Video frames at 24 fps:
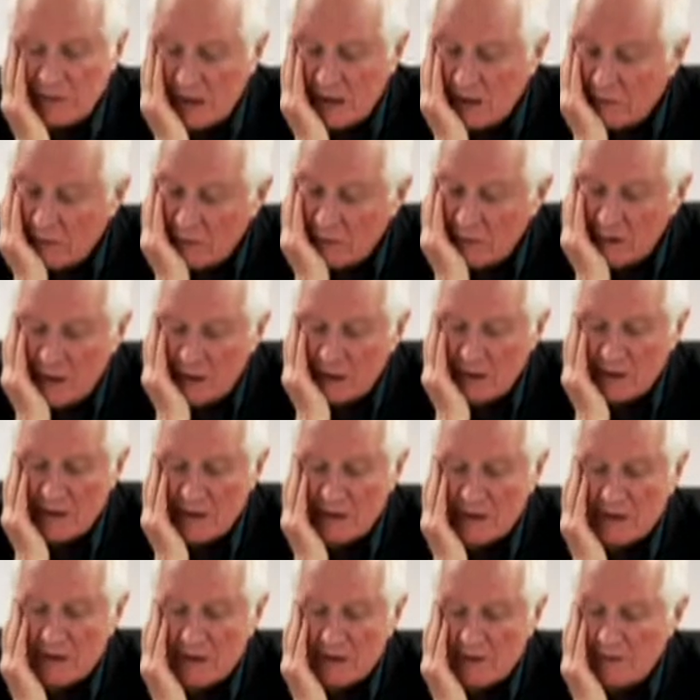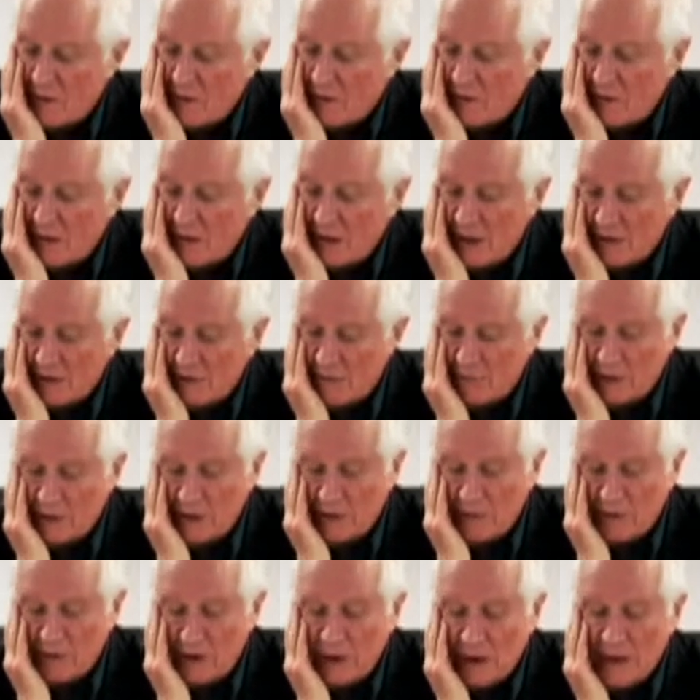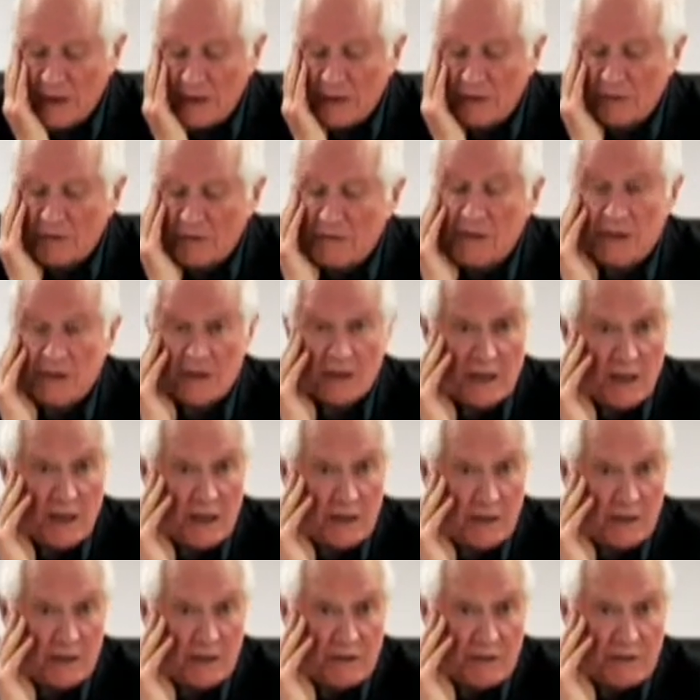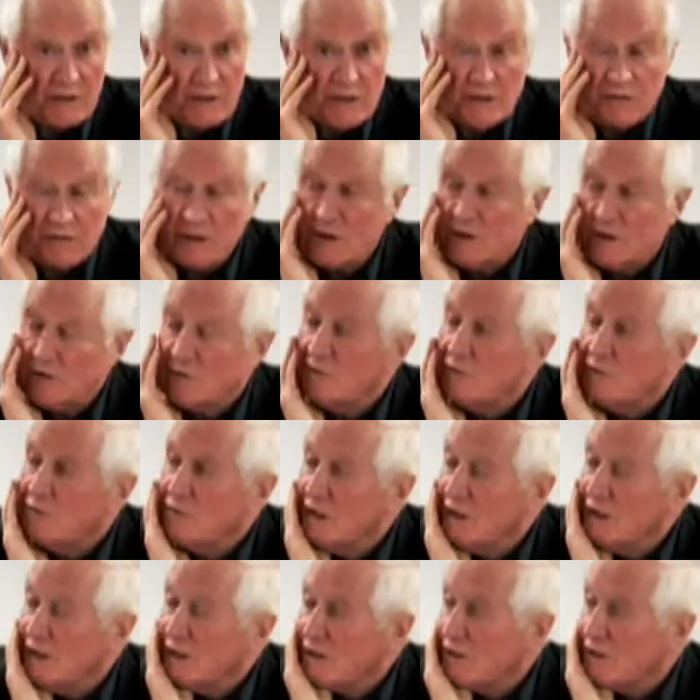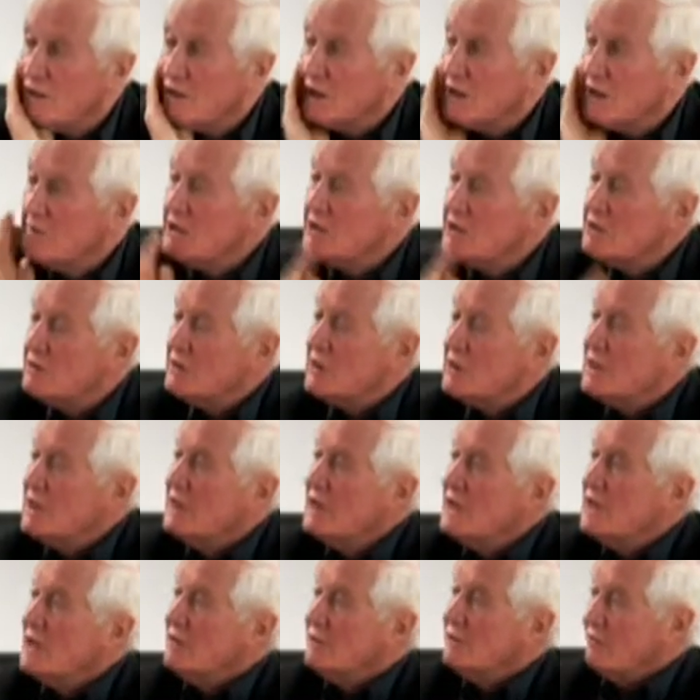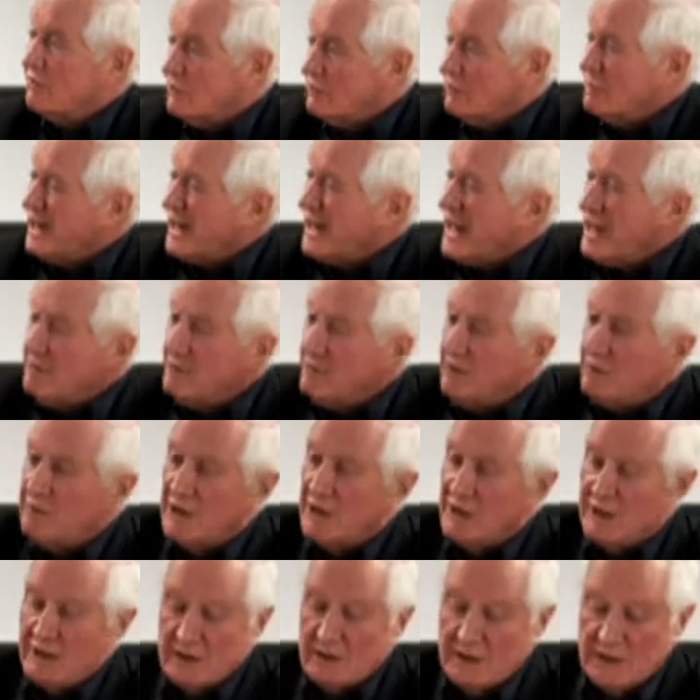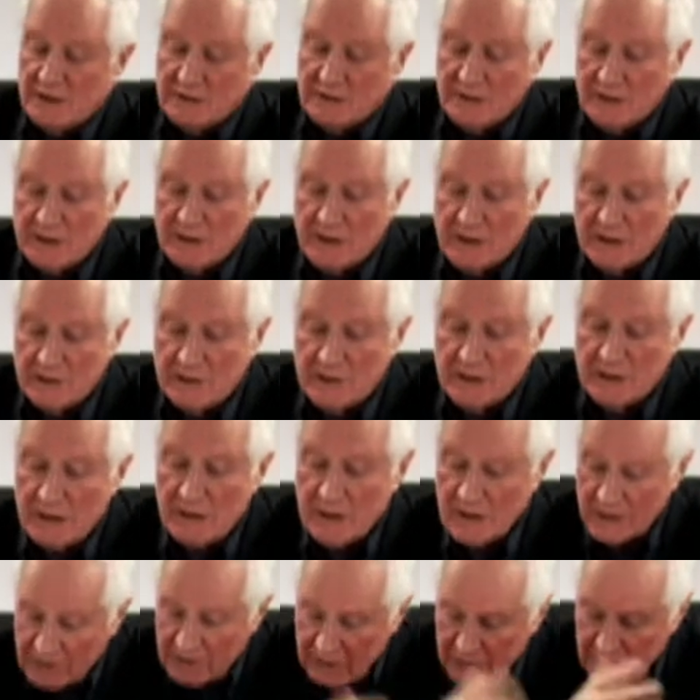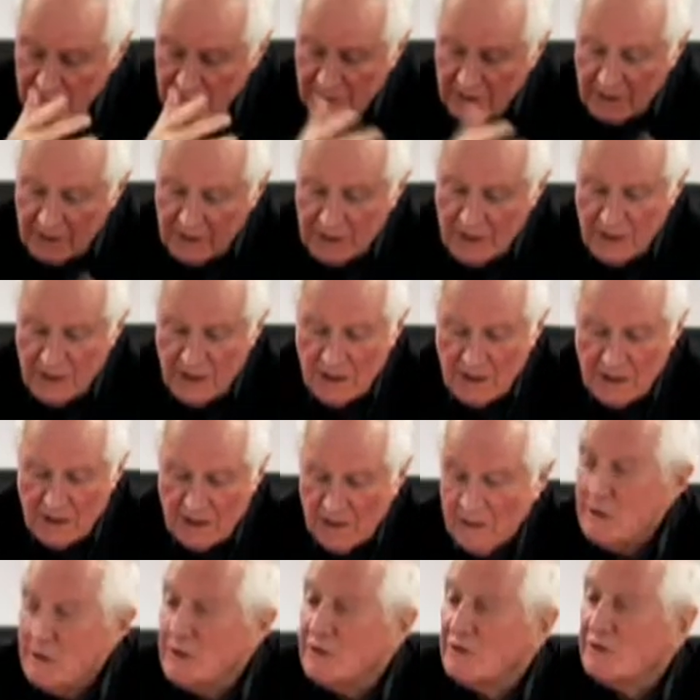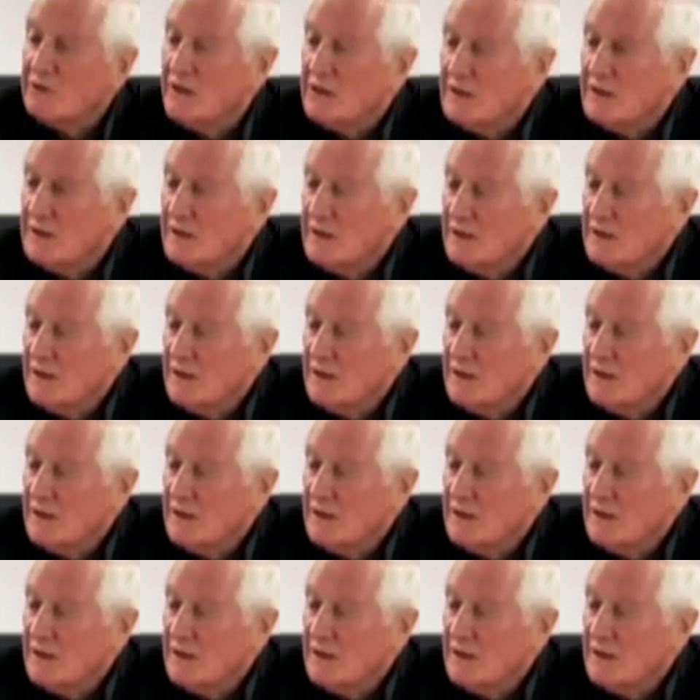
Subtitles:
David Wicks, there was a guy called Bill Brain, who was a Canadian who'd switched from being a documentary film cameraman to a drama director, and he too had the right